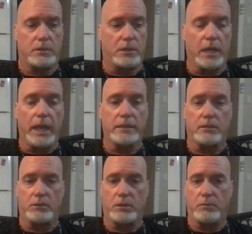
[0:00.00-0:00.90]

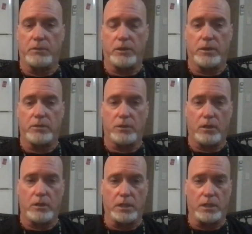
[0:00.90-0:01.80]
connected with me very
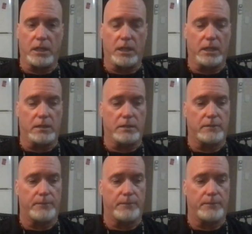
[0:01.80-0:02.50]
strongly. And